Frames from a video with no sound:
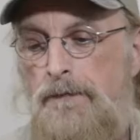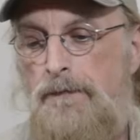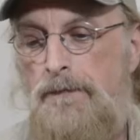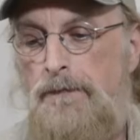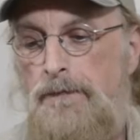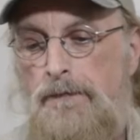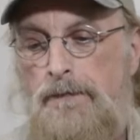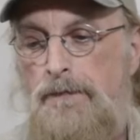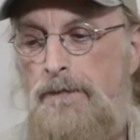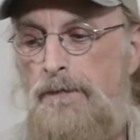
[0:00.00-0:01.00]

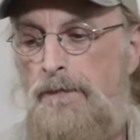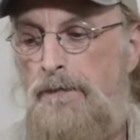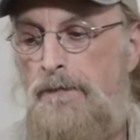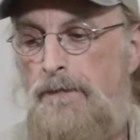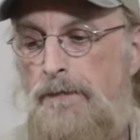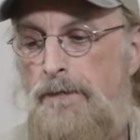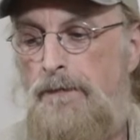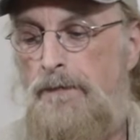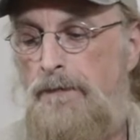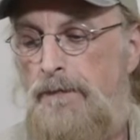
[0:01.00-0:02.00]

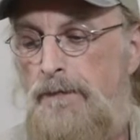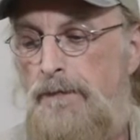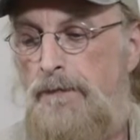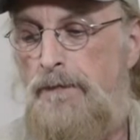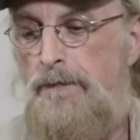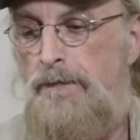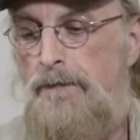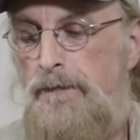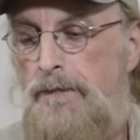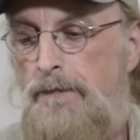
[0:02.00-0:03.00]

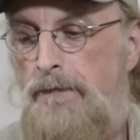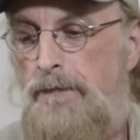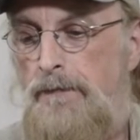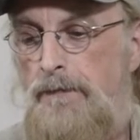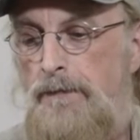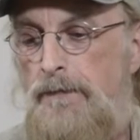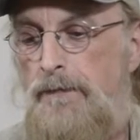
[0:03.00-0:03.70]
(silent)